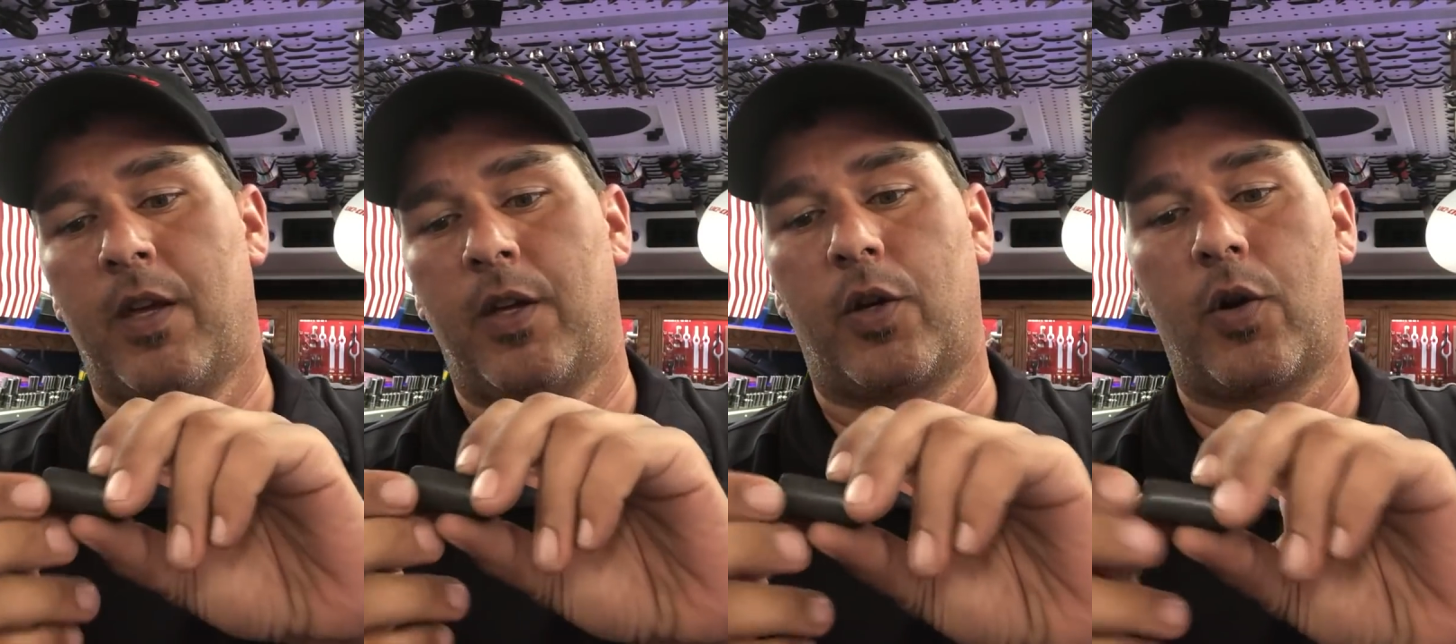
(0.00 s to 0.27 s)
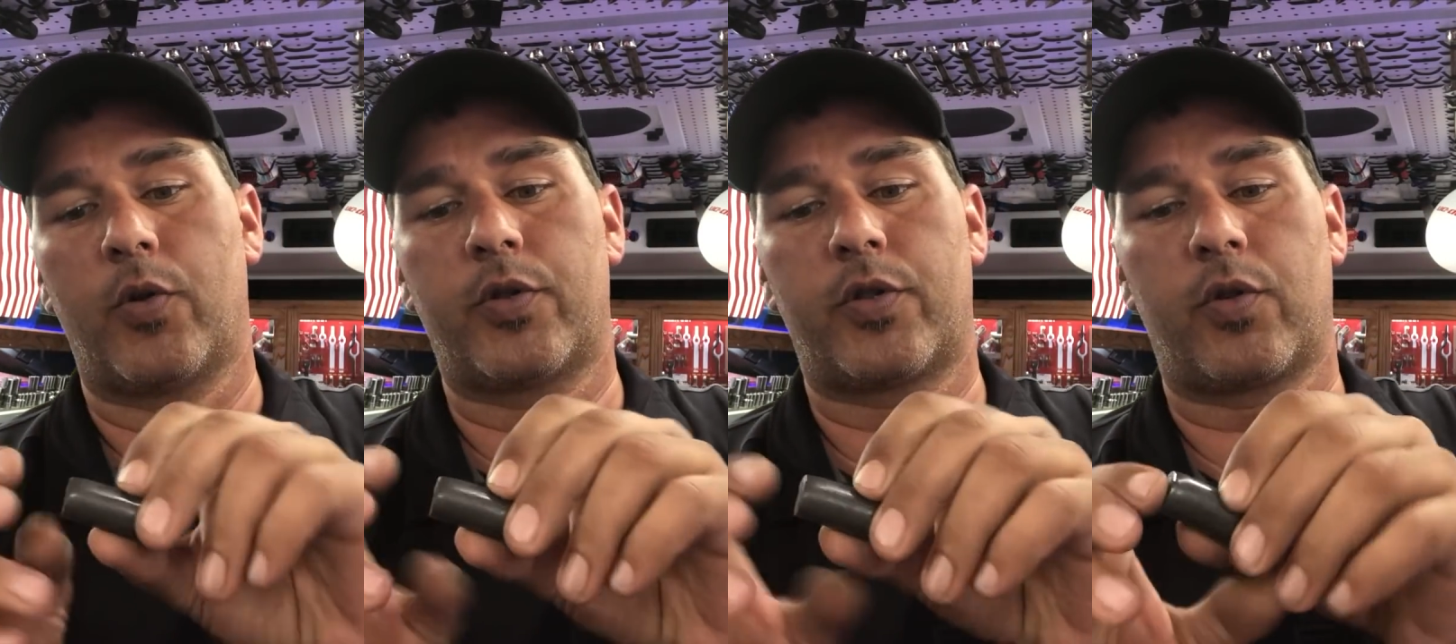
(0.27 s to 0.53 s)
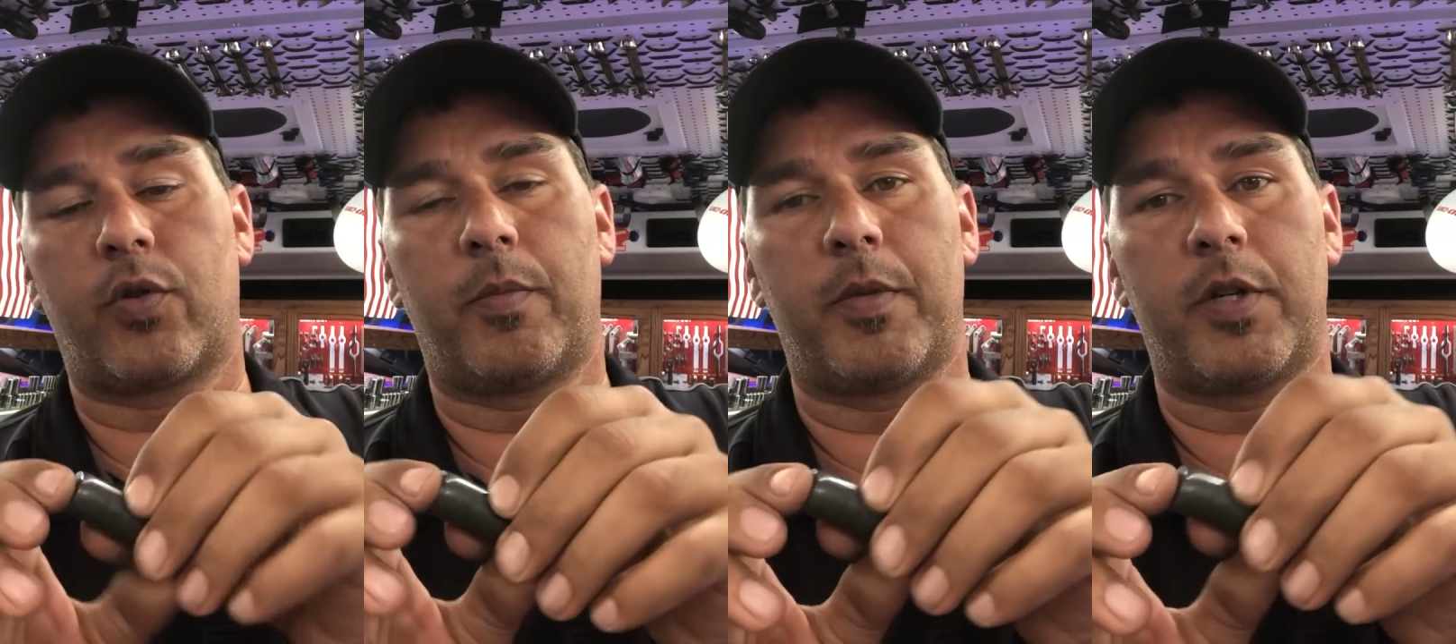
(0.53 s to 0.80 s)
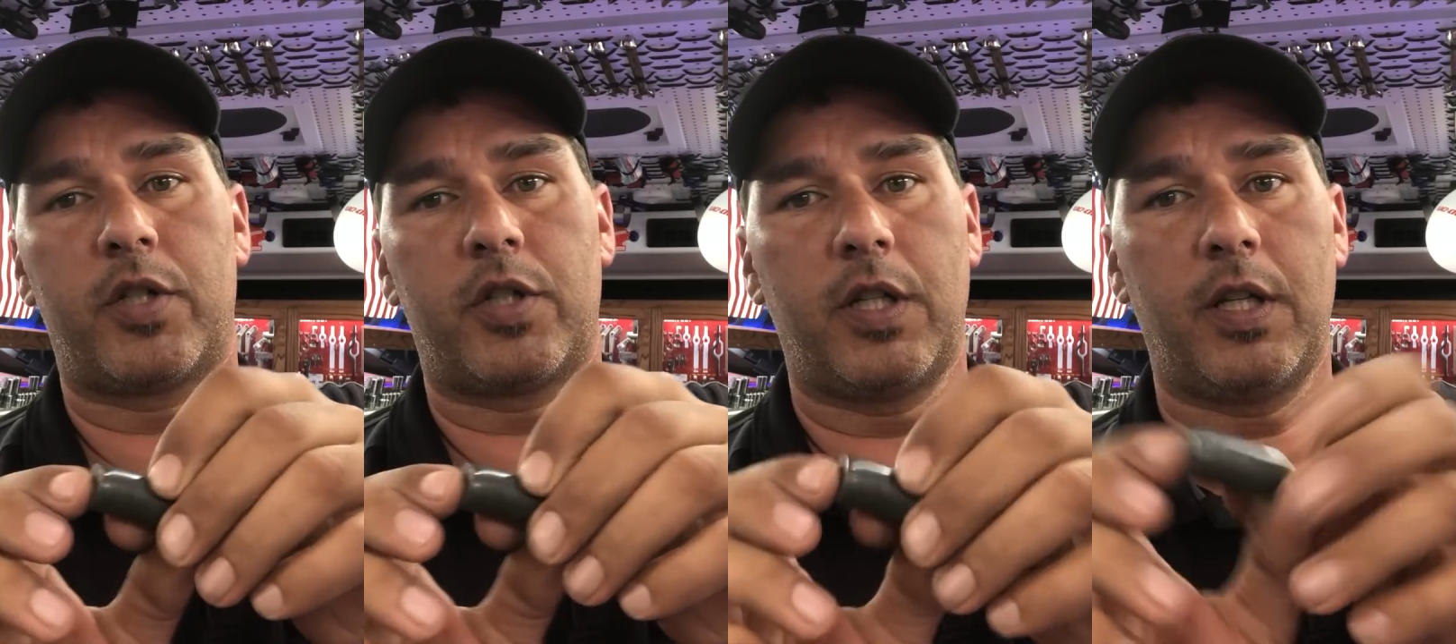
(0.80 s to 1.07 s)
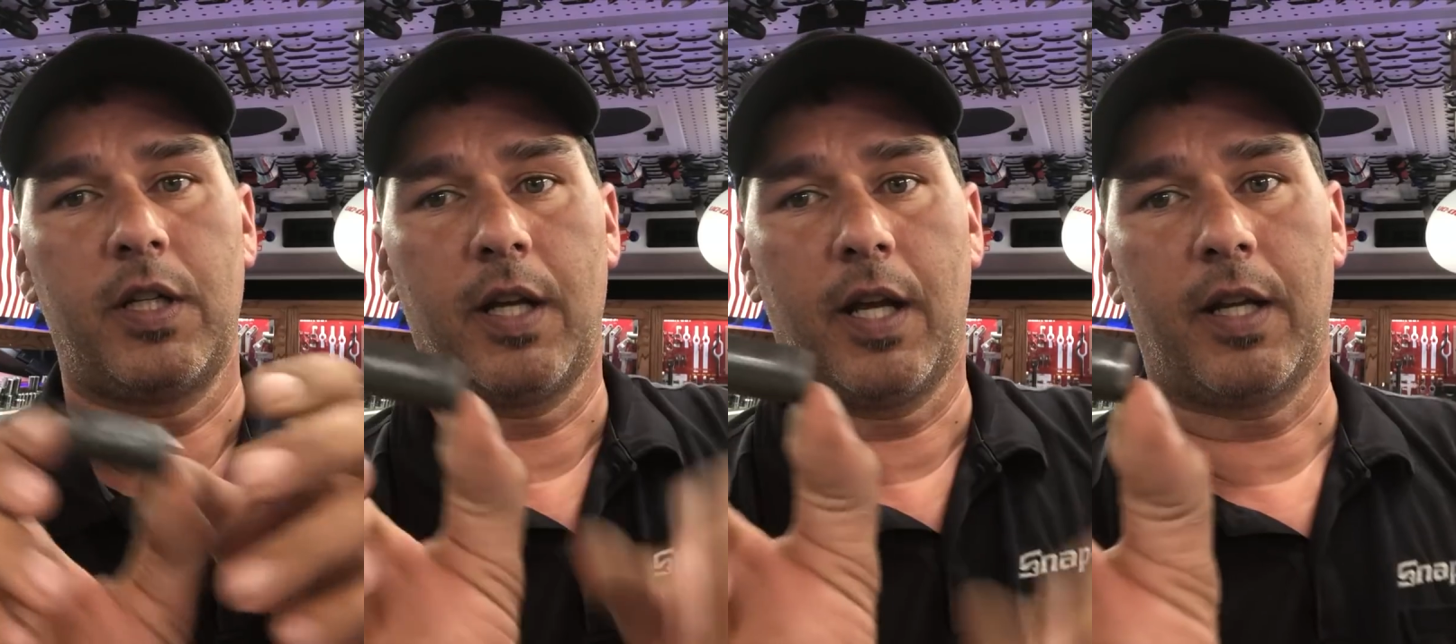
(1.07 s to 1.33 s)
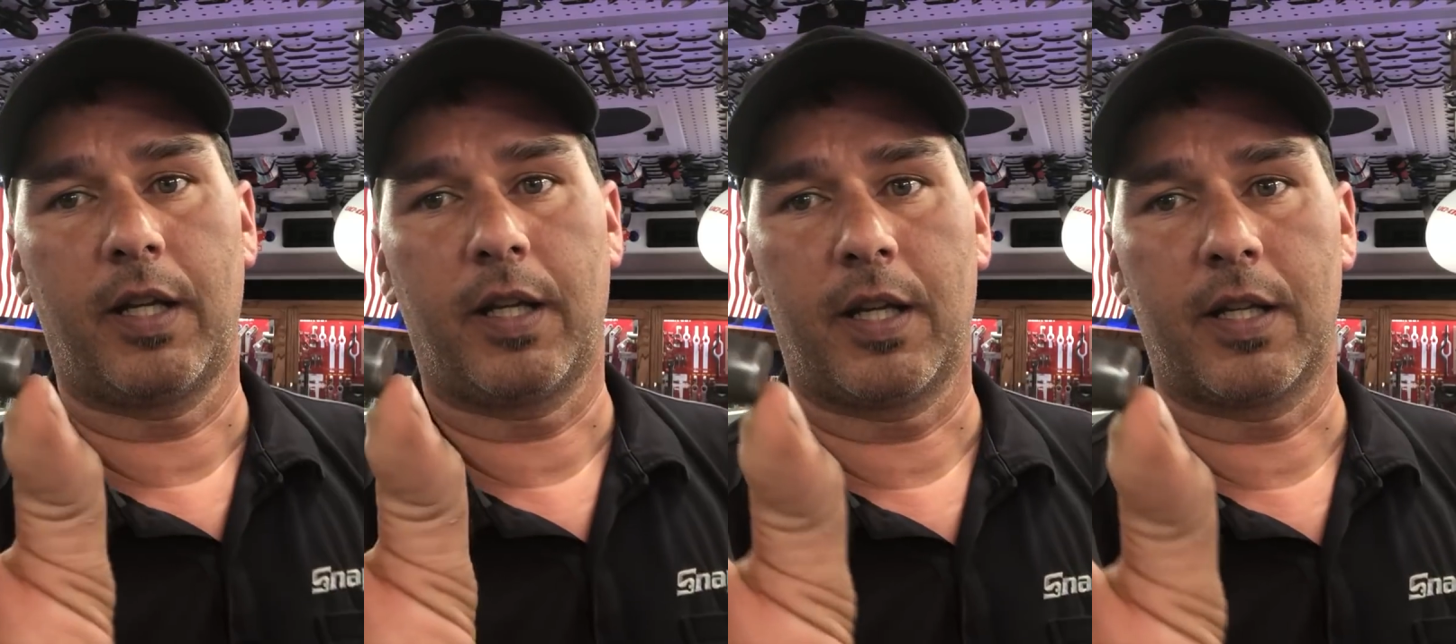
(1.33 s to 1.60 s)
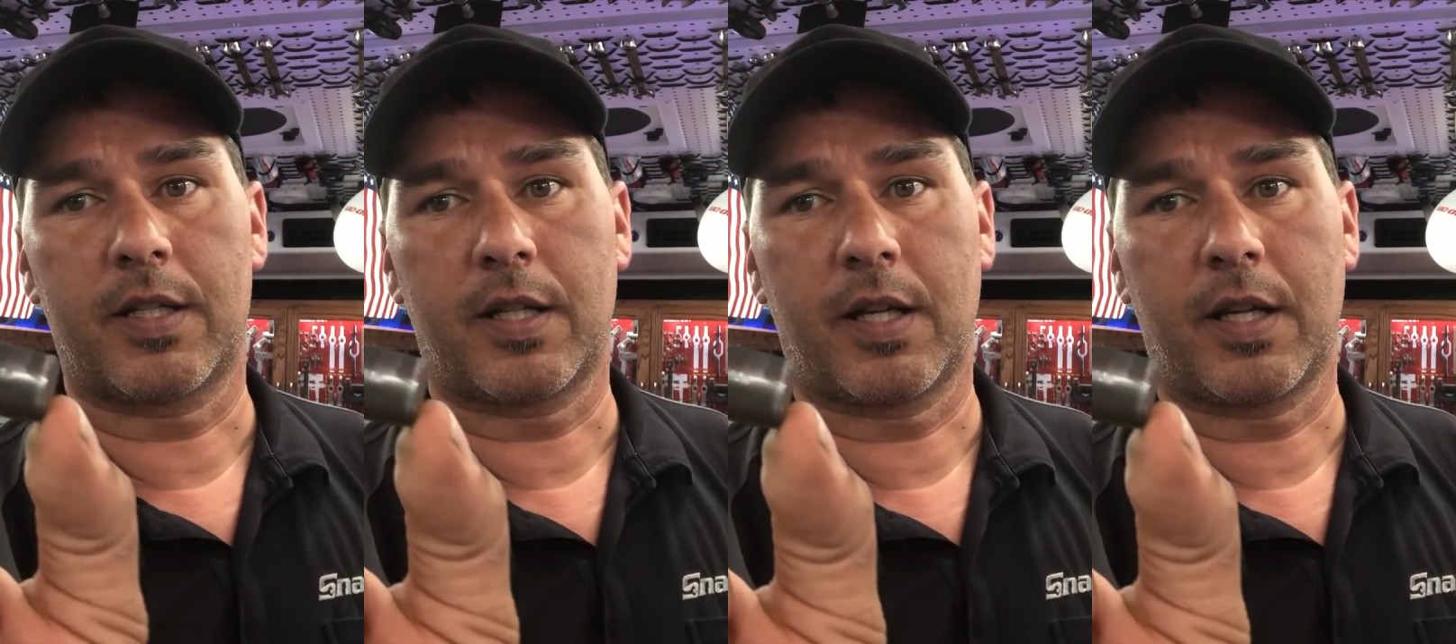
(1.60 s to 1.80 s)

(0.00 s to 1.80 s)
Goes through a machine and it gets